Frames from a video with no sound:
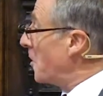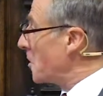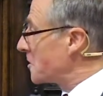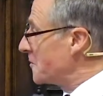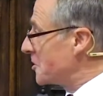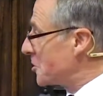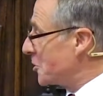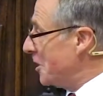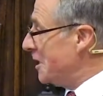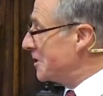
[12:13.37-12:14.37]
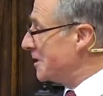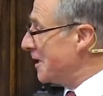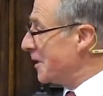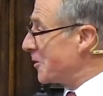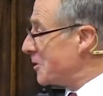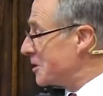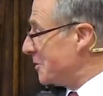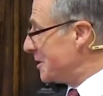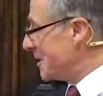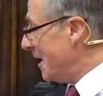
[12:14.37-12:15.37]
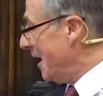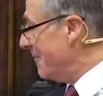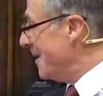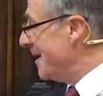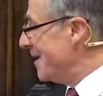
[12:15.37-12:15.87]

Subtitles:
Oxford Street at Christmas time